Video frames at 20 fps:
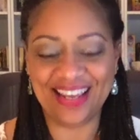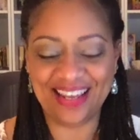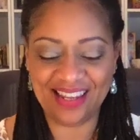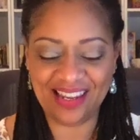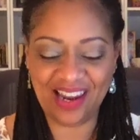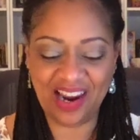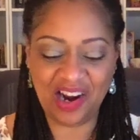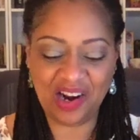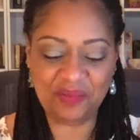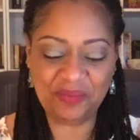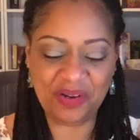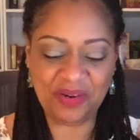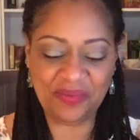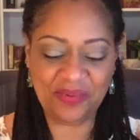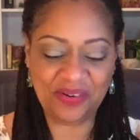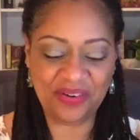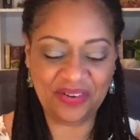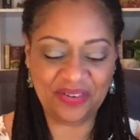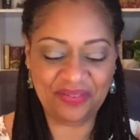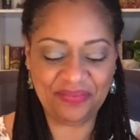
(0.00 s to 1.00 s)
y'all
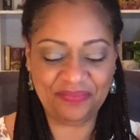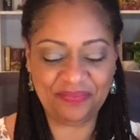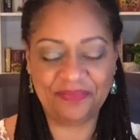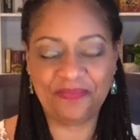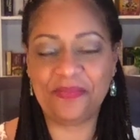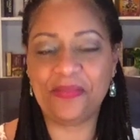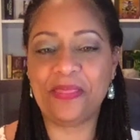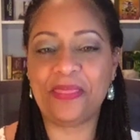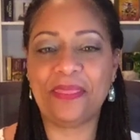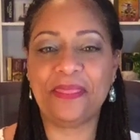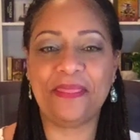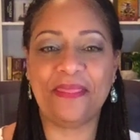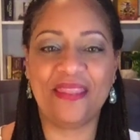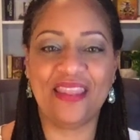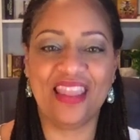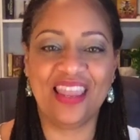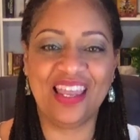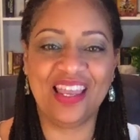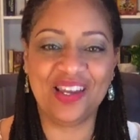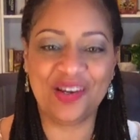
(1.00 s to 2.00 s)
remember
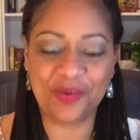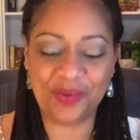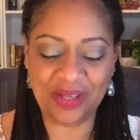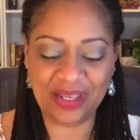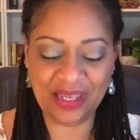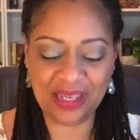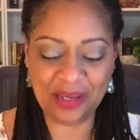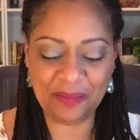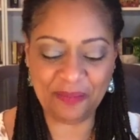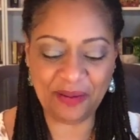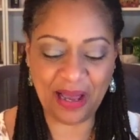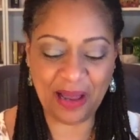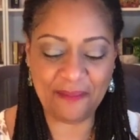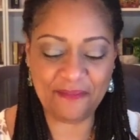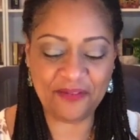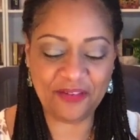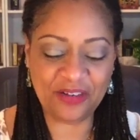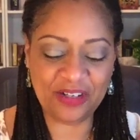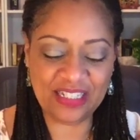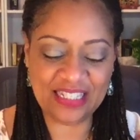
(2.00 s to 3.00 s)
when hip-hop
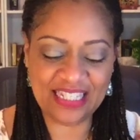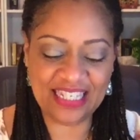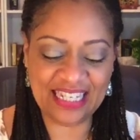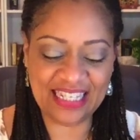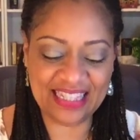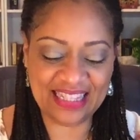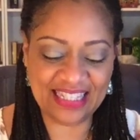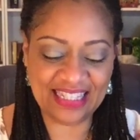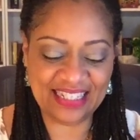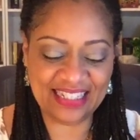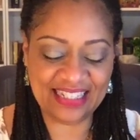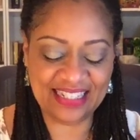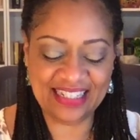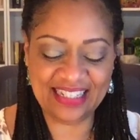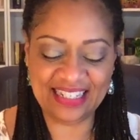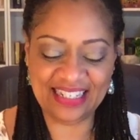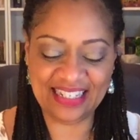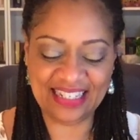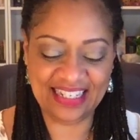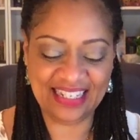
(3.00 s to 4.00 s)
first hit
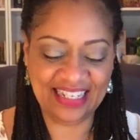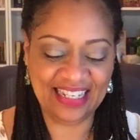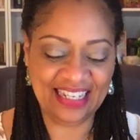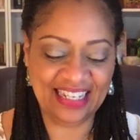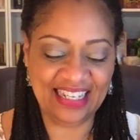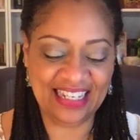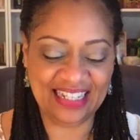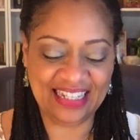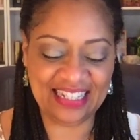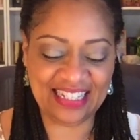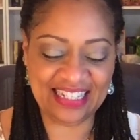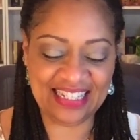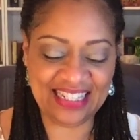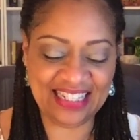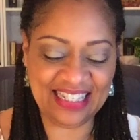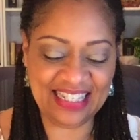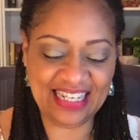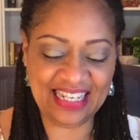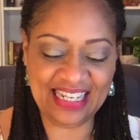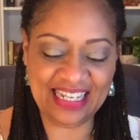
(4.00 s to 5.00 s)
the
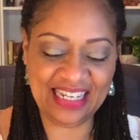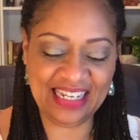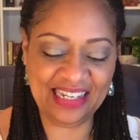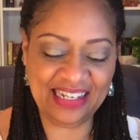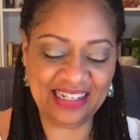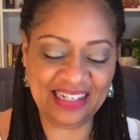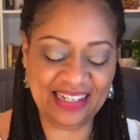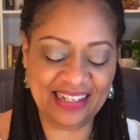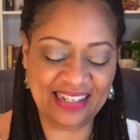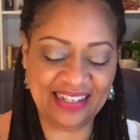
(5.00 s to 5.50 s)
scene?